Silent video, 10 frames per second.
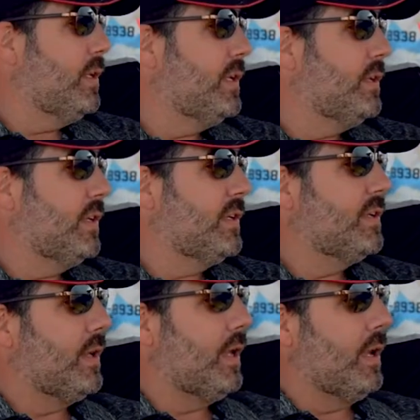this
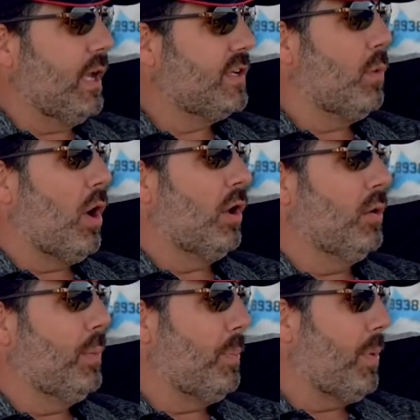is a nice
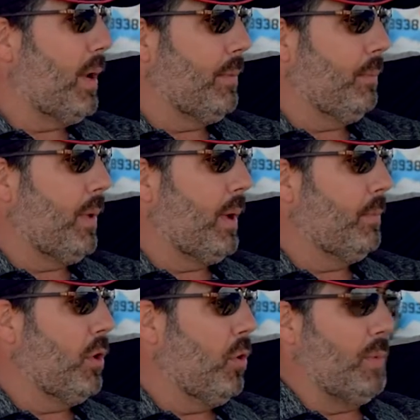model, but by
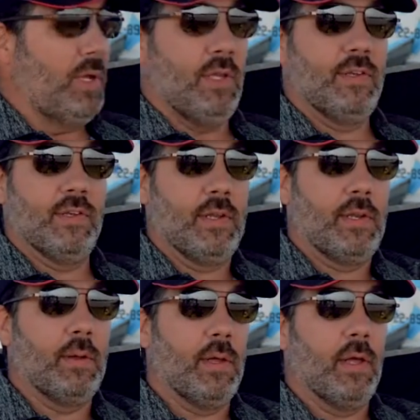no means is it
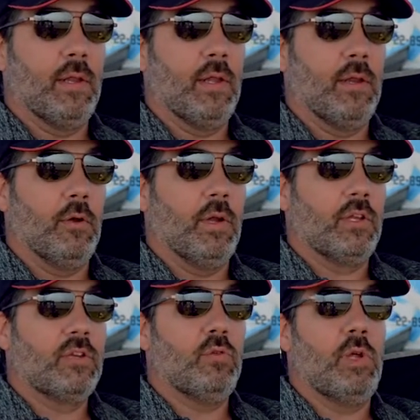you know, an
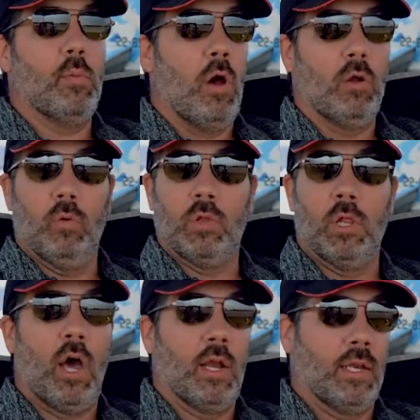extreme model with a
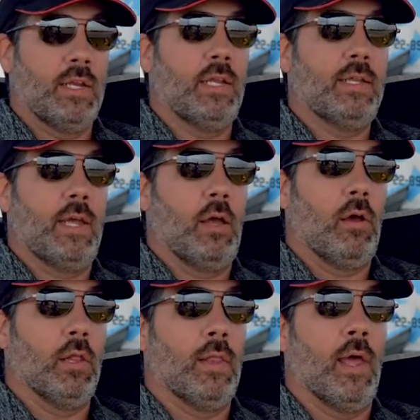lot of
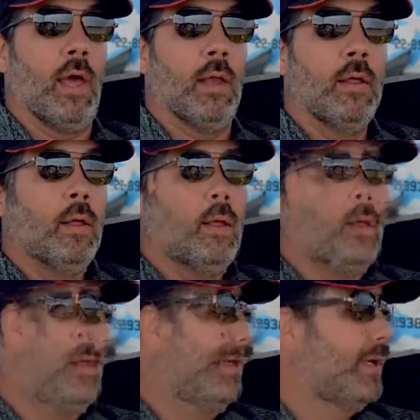detail and that.
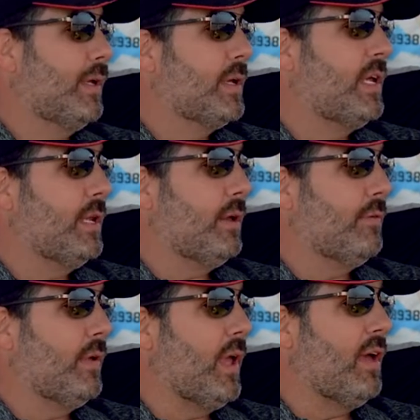It's a kit
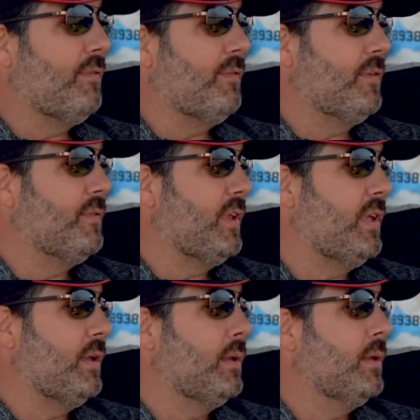of a
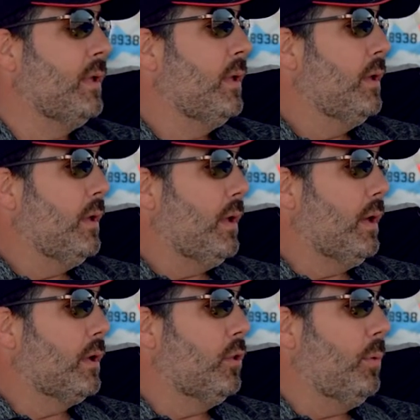F-15.
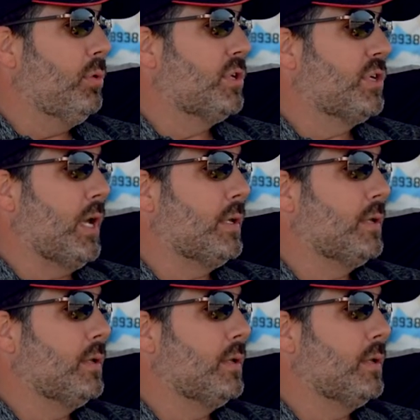Global Jet